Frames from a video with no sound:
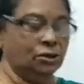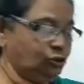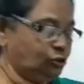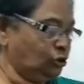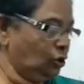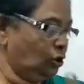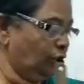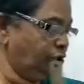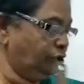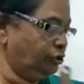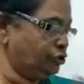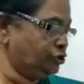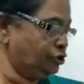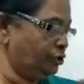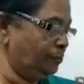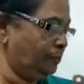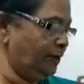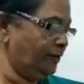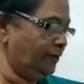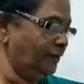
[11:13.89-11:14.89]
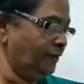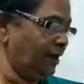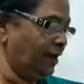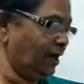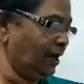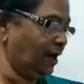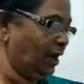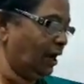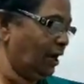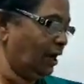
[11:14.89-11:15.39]
So you should be
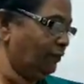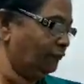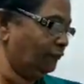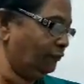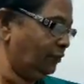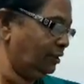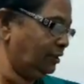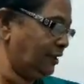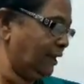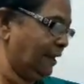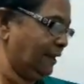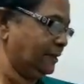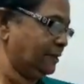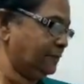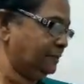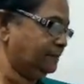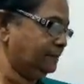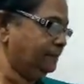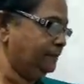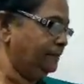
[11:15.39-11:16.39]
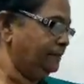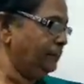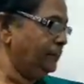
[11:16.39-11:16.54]
very careful that.